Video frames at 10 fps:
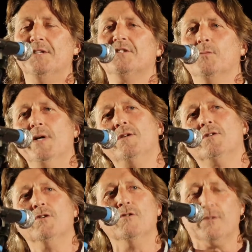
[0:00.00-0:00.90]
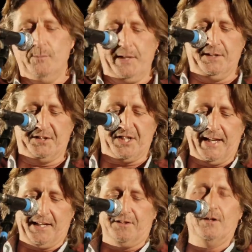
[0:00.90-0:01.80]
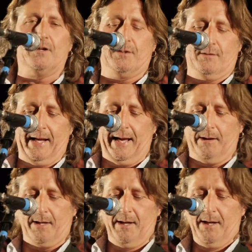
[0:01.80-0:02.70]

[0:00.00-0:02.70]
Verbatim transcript: So when you talk and when you sing, it's not too loud,